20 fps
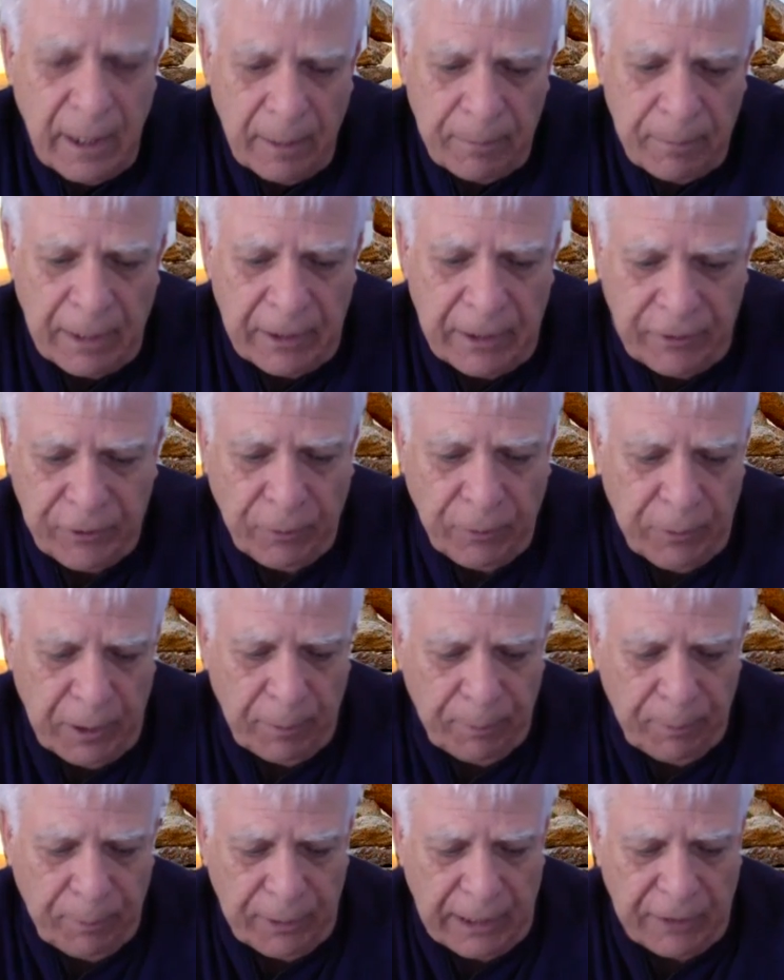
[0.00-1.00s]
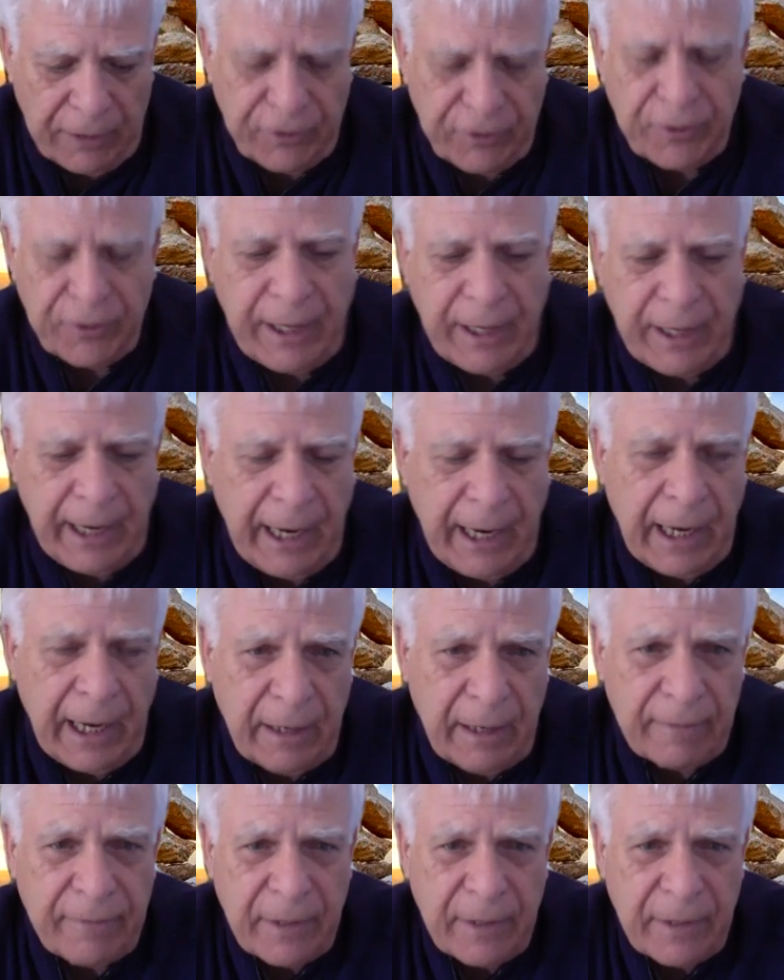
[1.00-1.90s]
But it's a real pleasure to have